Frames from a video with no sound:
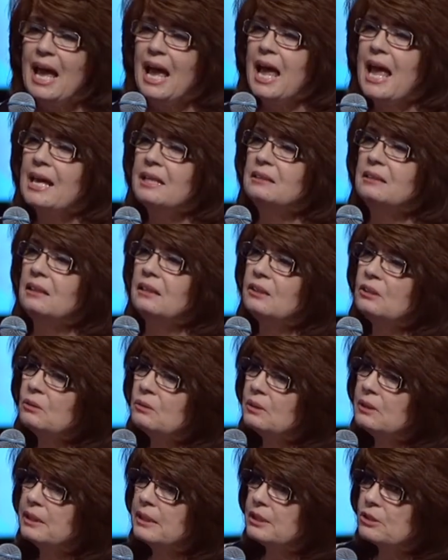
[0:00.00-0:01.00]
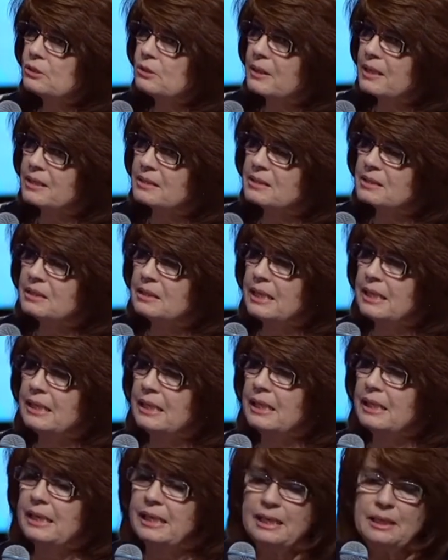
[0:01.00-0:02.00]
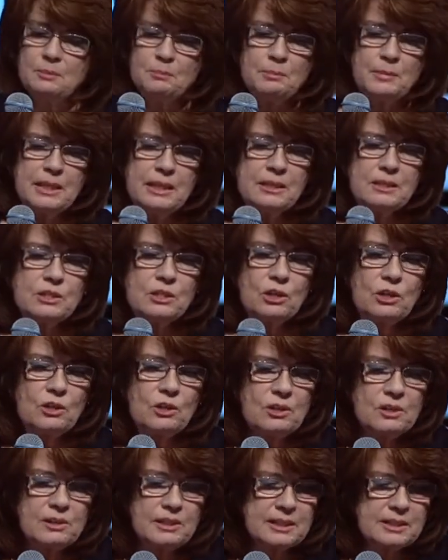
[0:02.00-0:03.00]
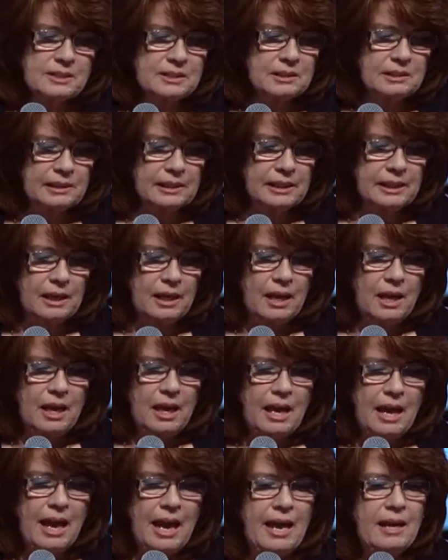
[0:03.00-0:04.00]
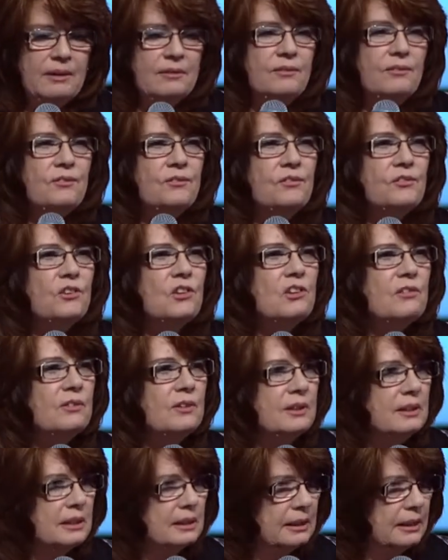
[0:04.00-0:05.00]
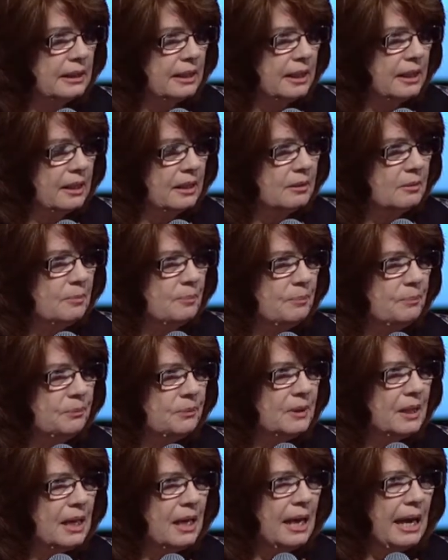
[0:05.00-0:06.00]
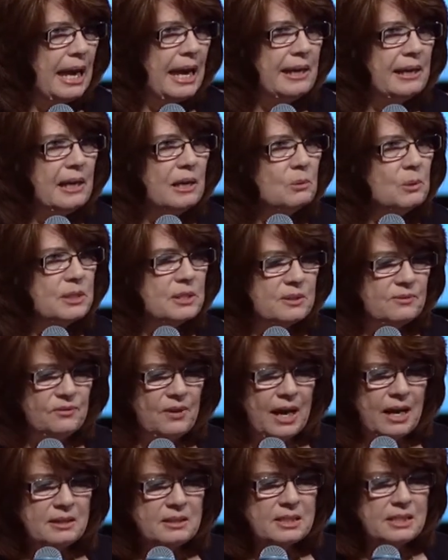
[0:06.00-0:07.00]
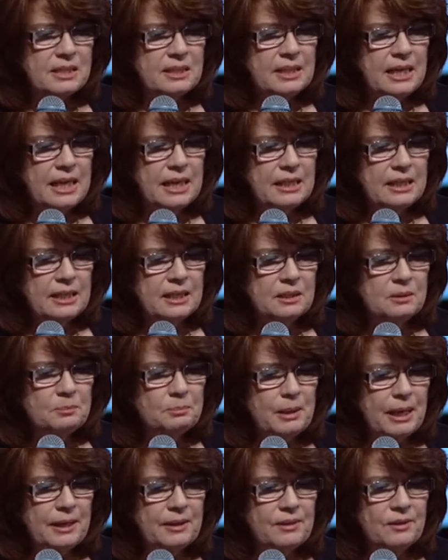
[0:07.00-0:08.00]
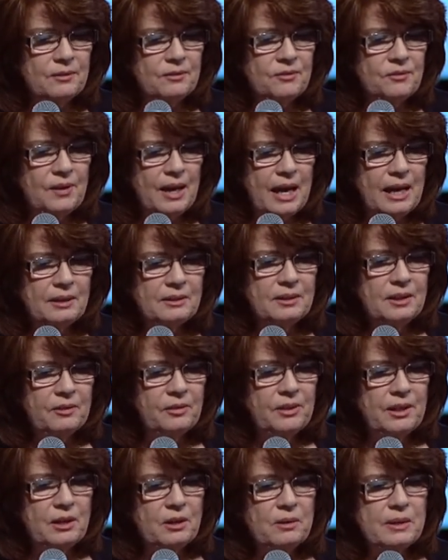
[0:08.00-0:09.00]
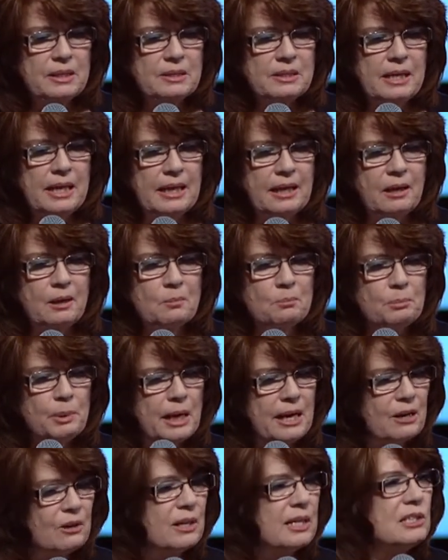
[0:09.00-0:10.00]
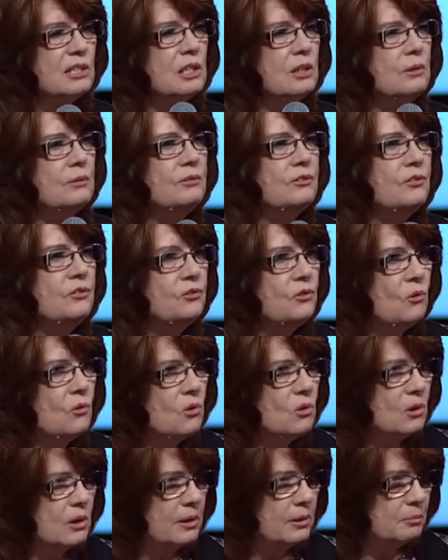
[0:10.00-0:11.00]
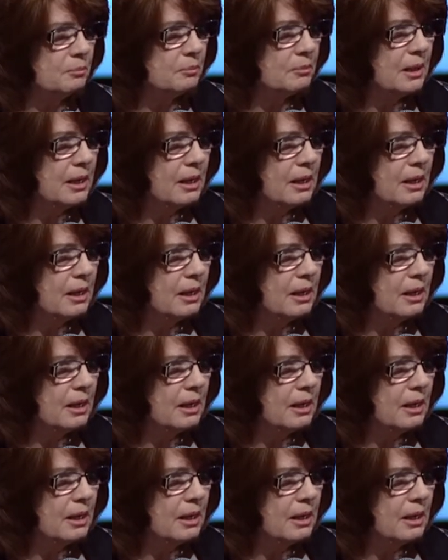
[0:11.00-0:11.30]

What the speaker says: and literally translated, it means earnestly and fervently. And I was fascinated by the fact that there is a comparative form